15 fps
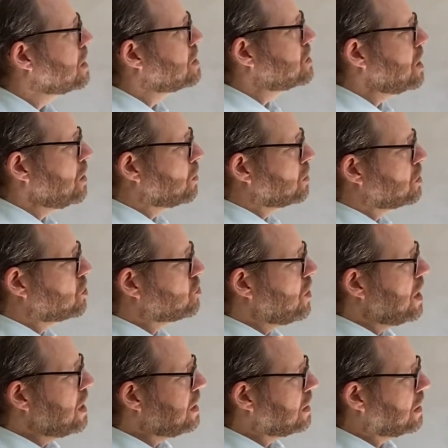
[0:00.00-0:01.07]
So to
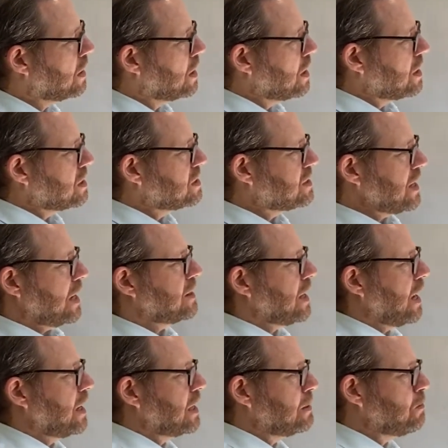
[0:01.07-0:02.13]
try and set
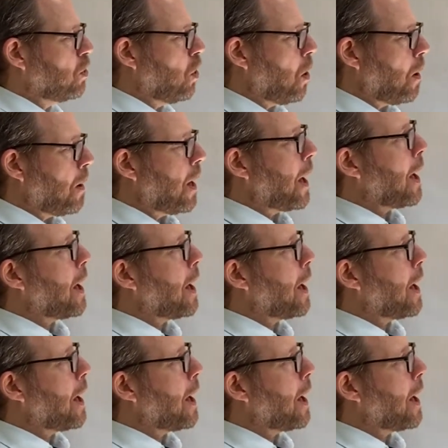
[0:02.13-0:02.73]
that in a more